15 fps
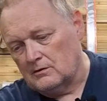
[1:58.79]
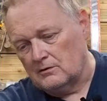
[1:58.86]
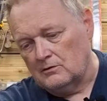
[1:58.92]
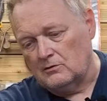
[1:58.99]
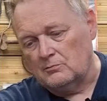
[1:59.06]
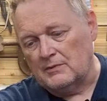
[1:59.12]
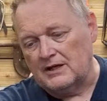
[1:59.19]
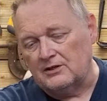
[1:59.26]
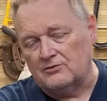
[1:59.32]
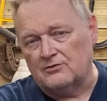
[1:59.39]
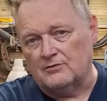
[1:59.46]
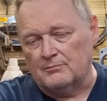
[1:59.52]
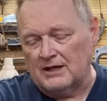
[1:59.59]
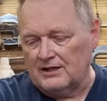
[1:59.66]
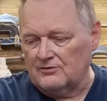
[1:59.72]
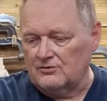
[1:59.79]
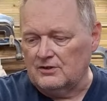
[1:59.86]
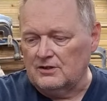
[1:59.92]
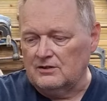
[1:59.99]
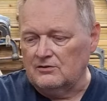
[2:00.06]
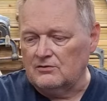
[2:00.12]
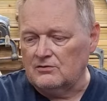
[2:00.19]
who makes the
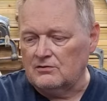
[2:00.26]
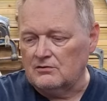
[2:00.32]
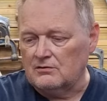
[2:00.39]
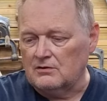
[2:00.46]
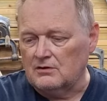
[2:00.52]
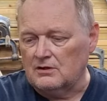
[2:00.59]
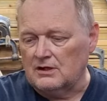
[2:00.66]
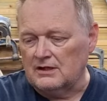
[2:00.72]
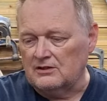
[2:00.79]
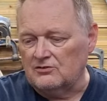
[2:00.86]
magazines, and